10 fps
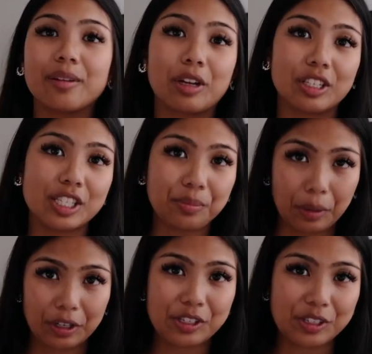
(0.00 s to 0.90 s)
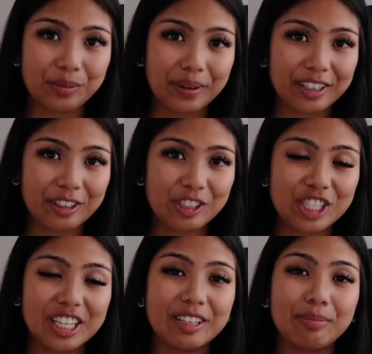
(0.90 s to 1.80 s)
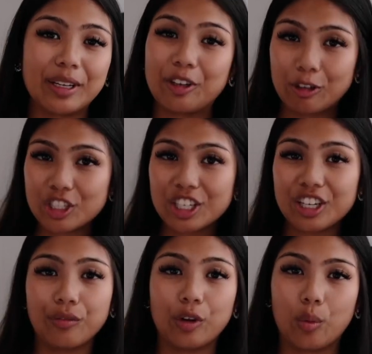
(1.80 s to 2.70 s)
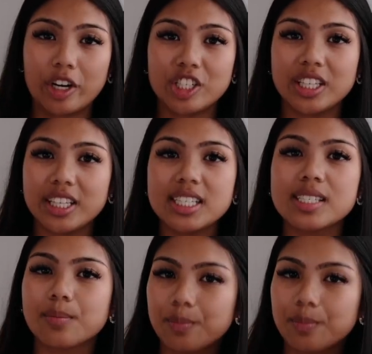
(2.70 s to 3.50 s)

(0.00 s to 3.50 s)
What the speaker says: I am not sponsored by Notion, but Notion, if you're watching this,